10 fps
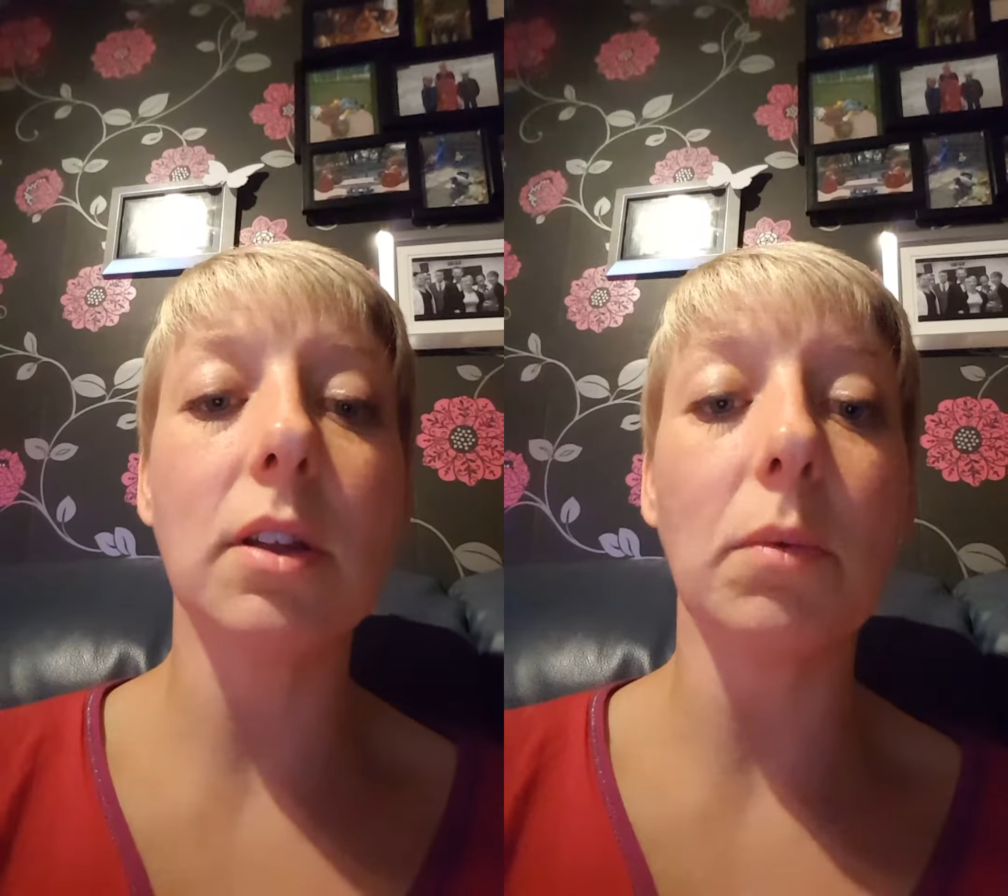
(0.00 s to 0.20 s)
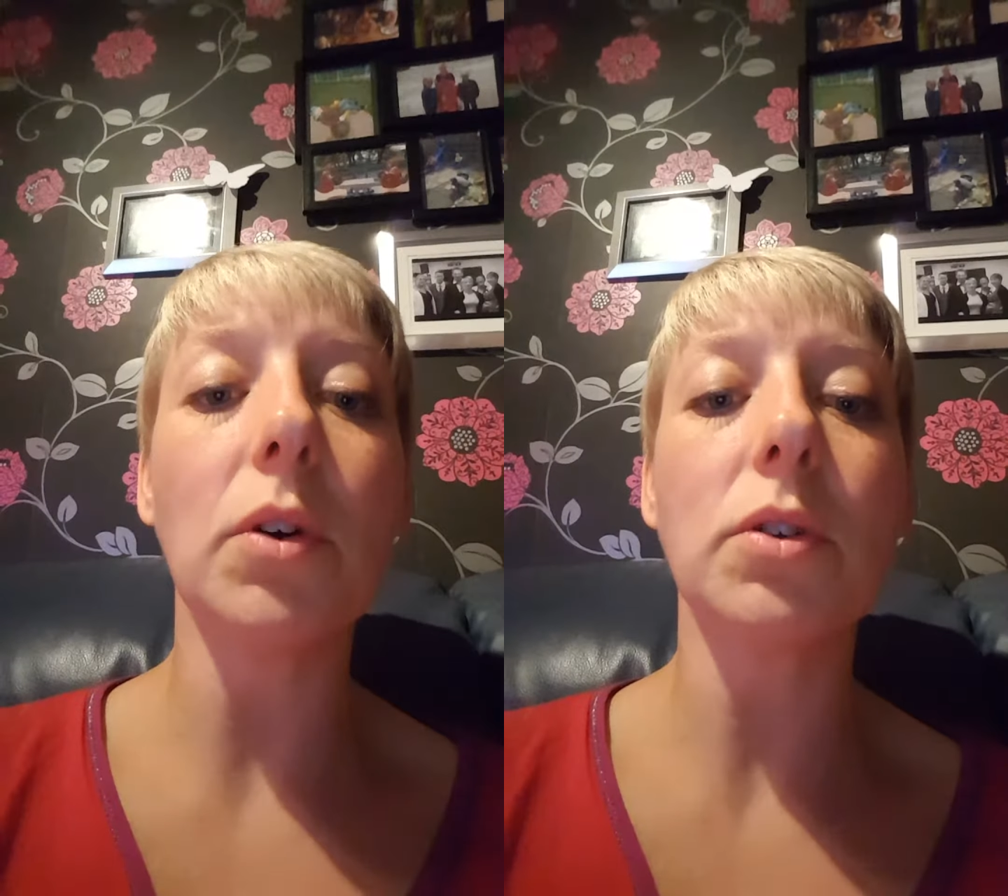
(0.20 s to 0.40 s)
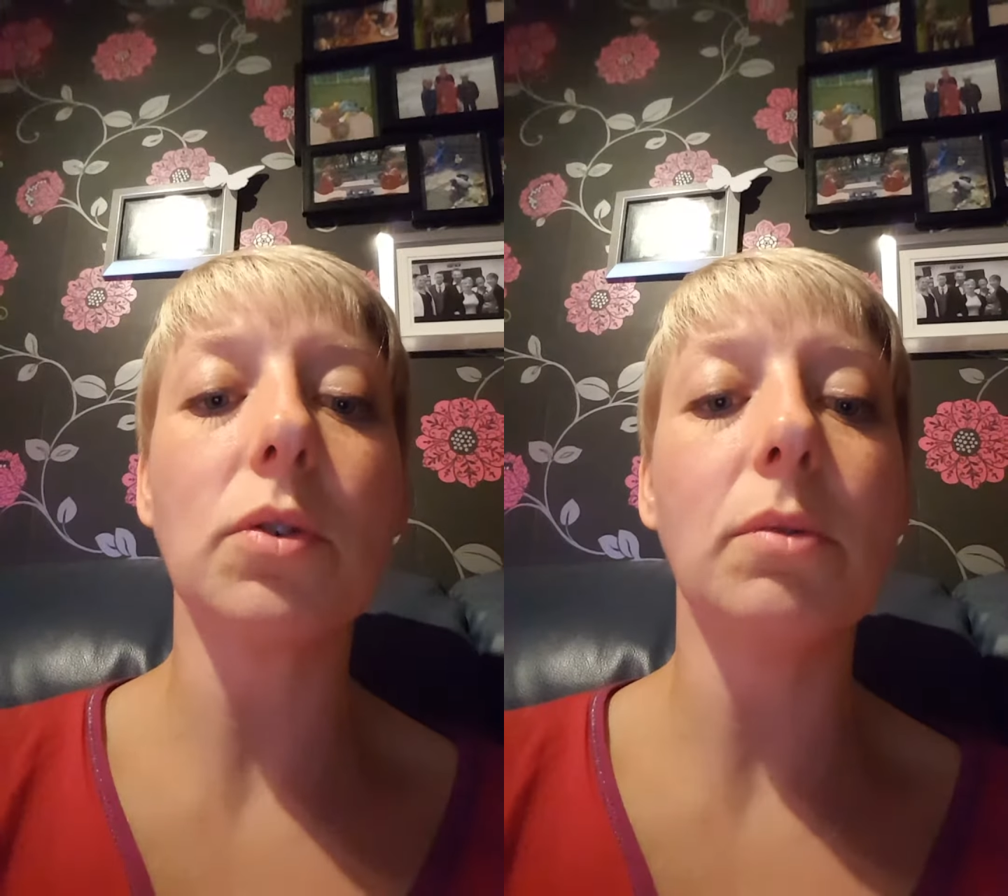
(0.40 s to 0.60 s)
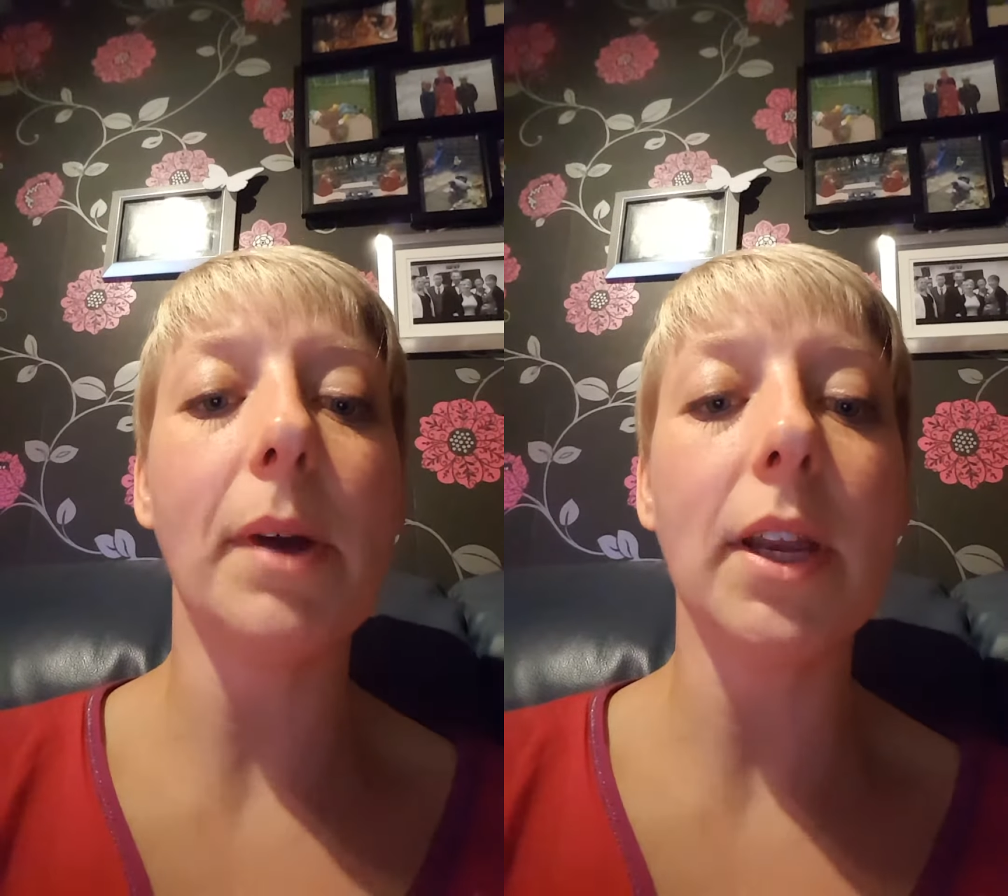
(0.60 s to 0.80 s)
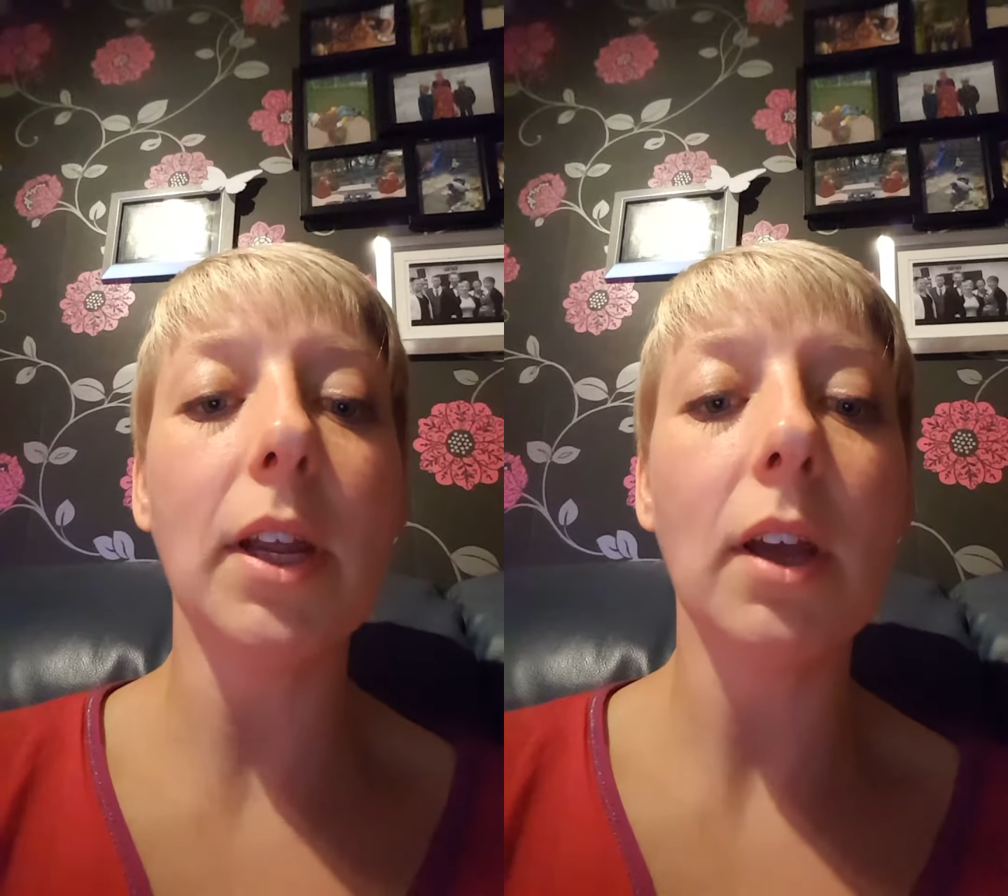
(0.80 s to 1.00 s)
there were so
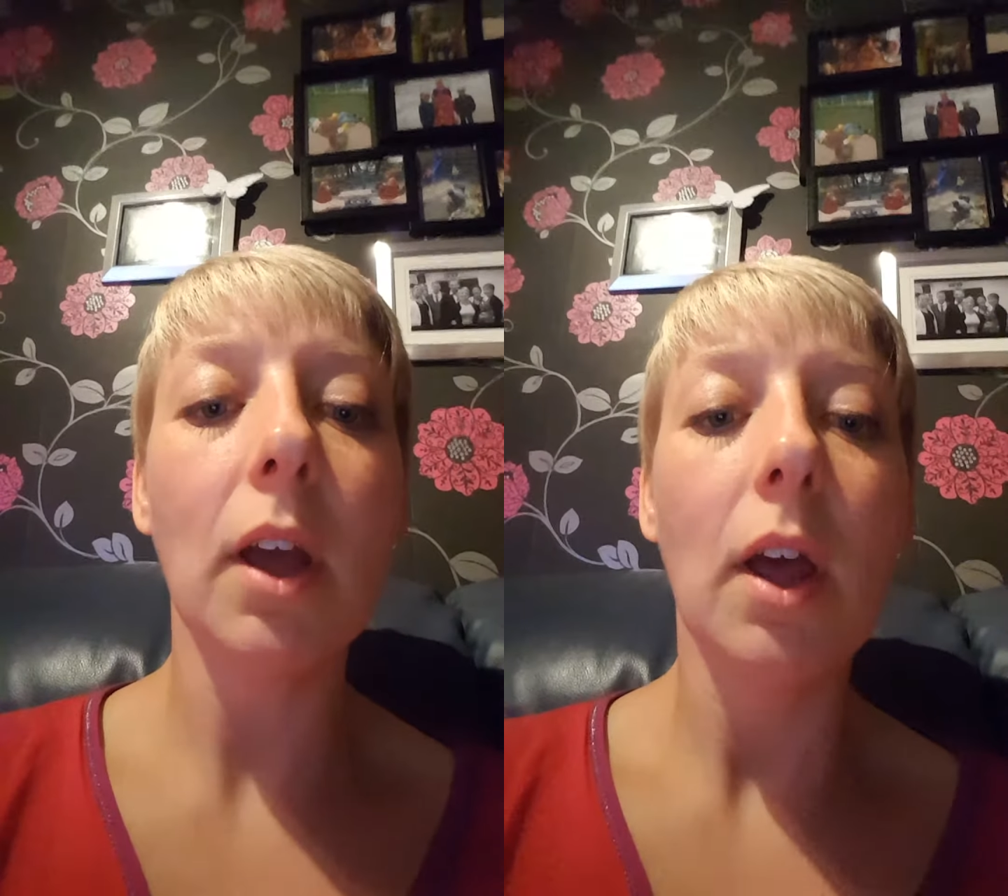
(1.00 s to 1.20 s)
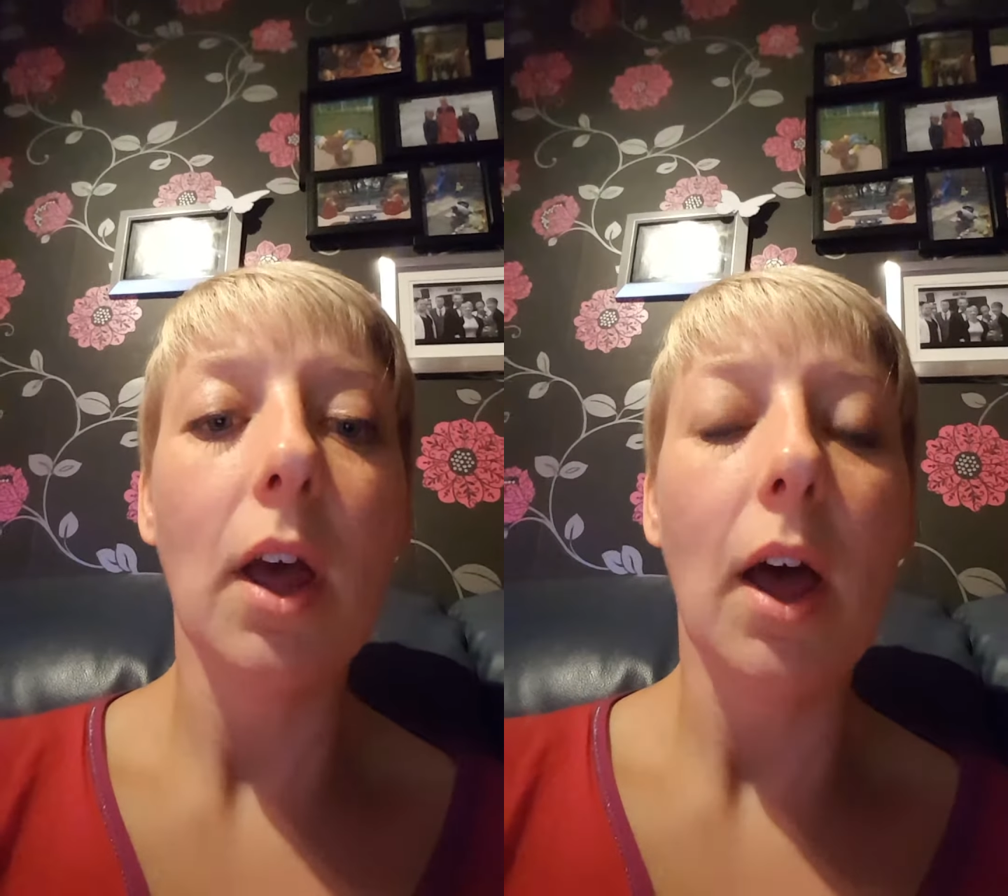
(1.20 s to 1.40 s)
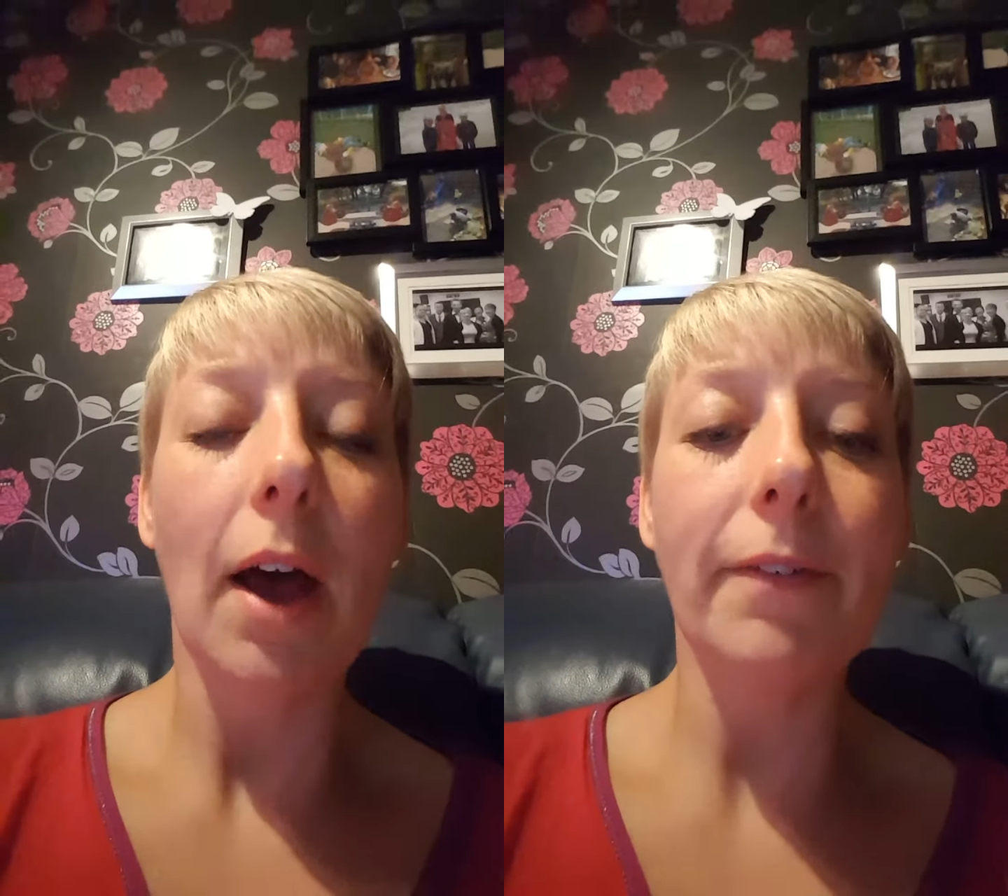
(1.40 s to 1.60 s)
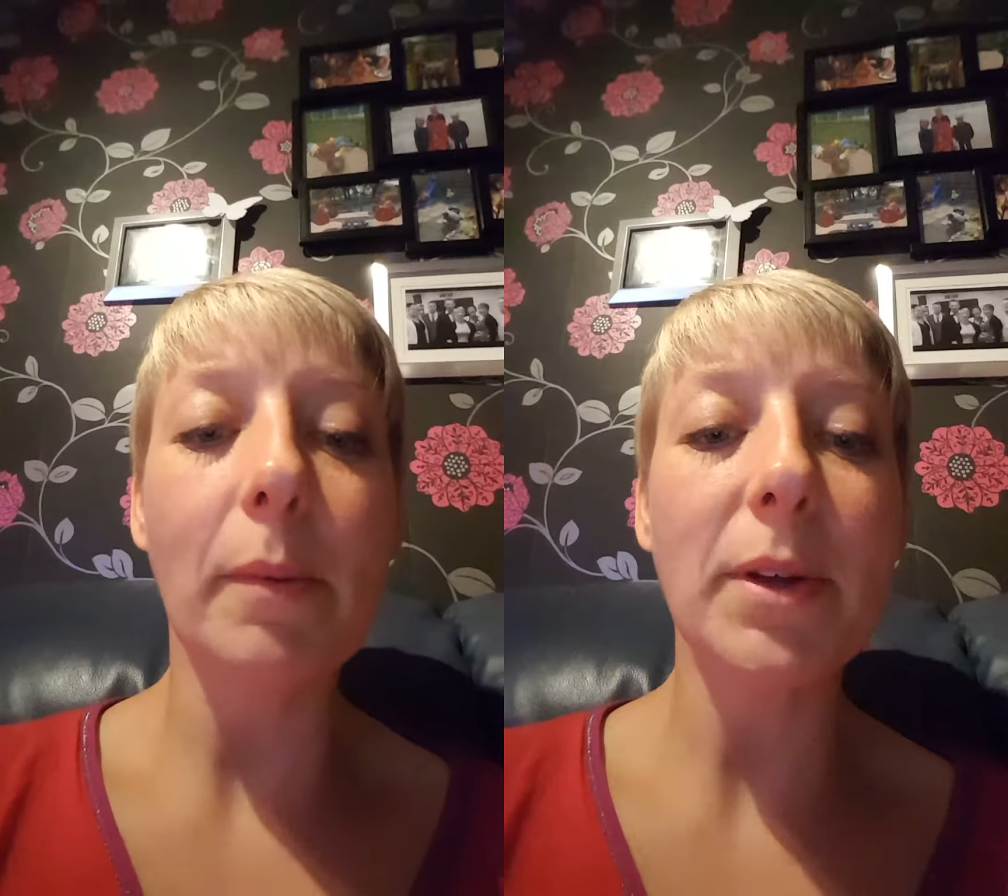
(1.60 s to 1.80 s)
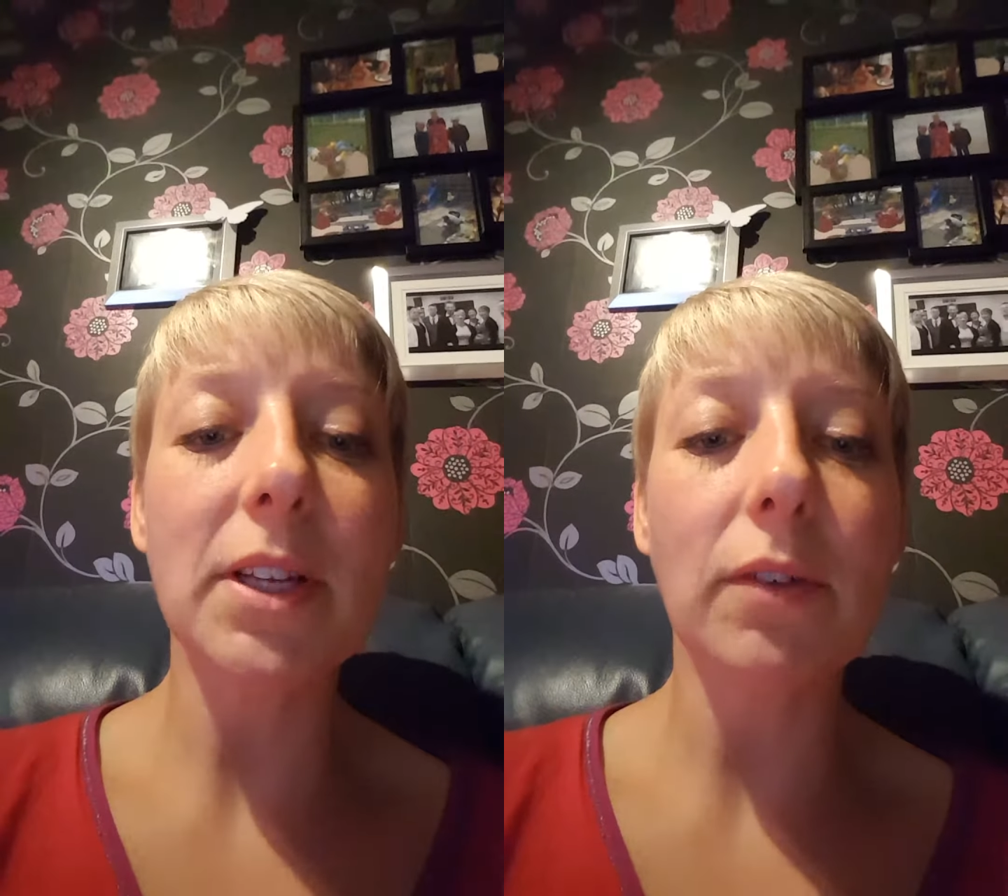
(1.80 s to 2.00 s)
many. I
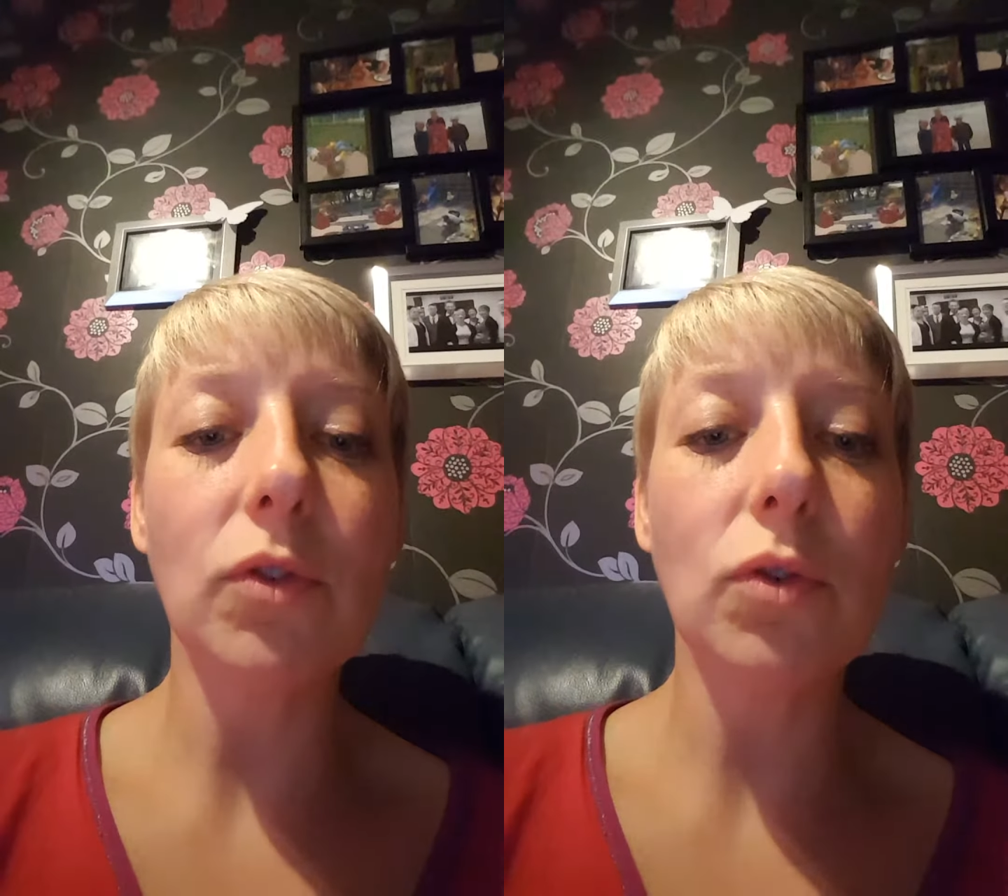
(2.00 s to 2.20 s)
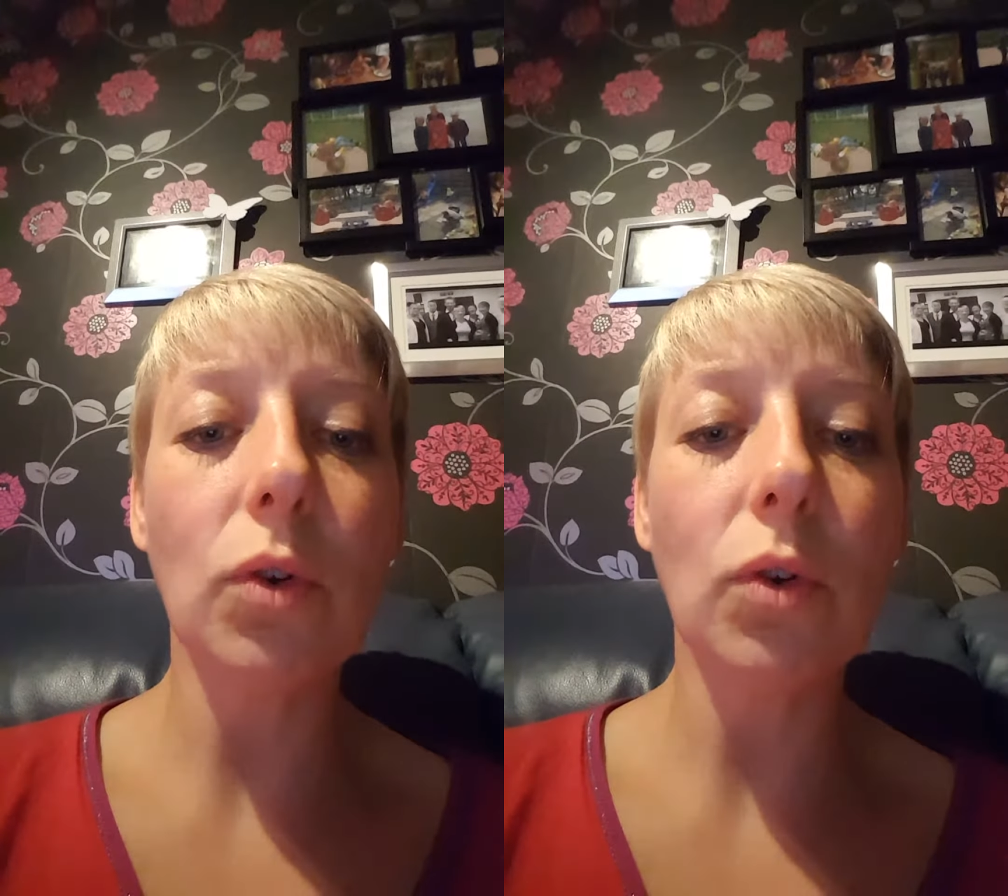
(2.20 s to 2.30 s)
found myself